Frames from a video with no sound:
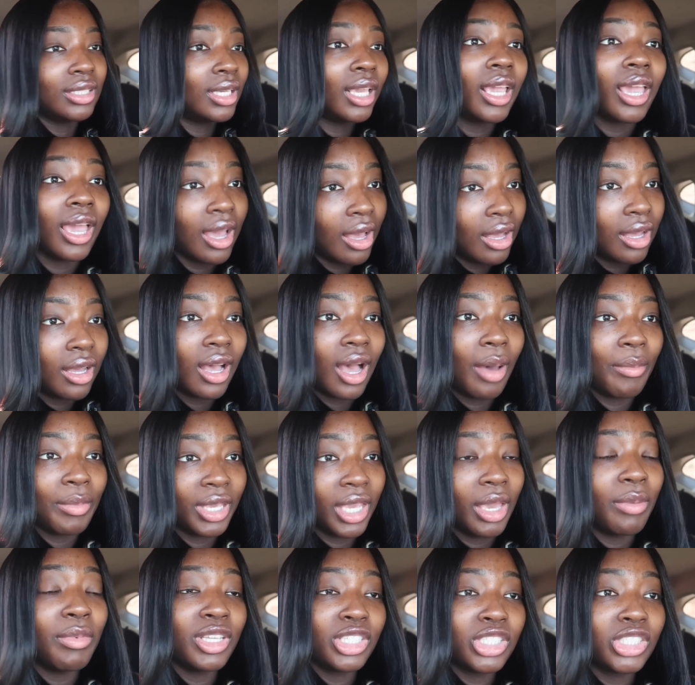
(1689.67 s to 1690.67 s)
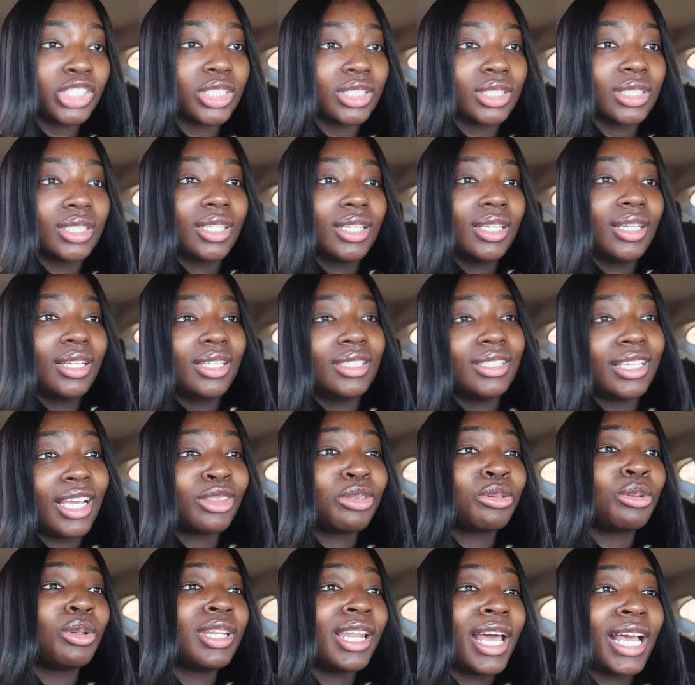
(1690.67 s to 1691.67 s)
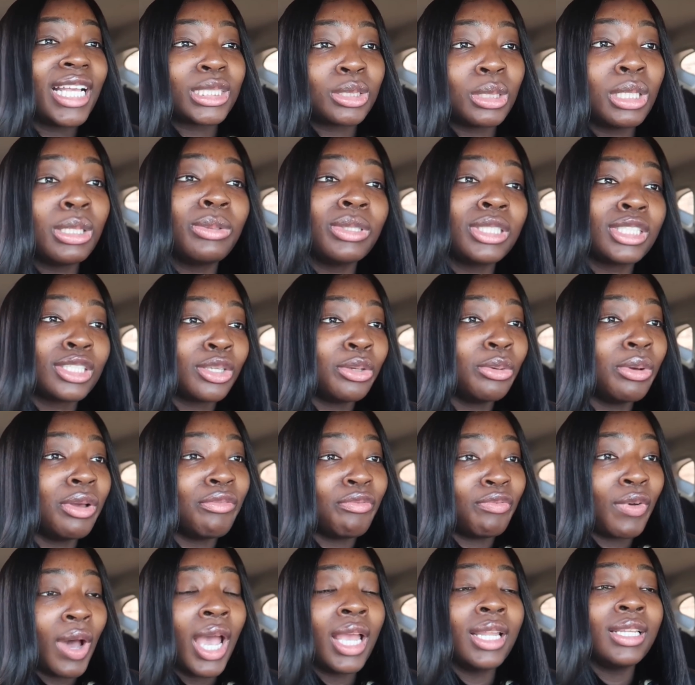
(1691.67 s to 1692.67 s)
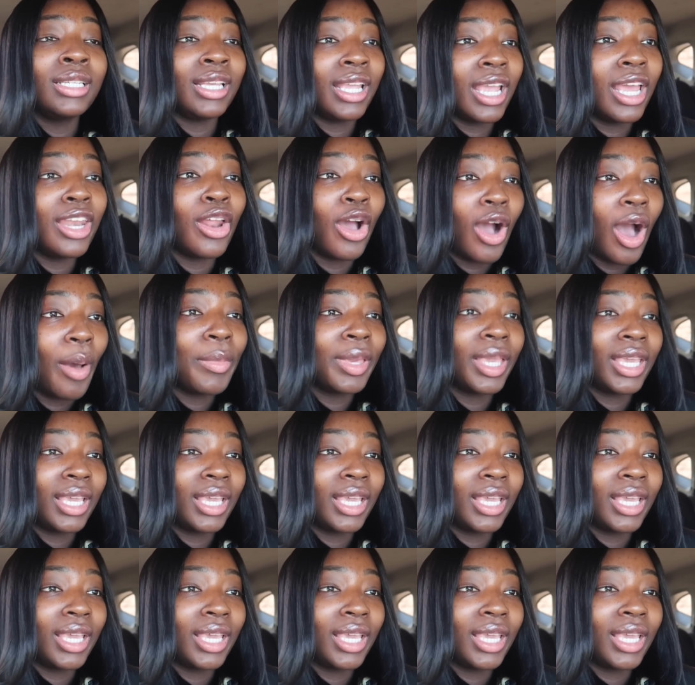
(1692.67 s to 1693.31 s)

yeah, I'm here, bitch. Yeah, I thought last week was cute and fun. Yeah, no, I'm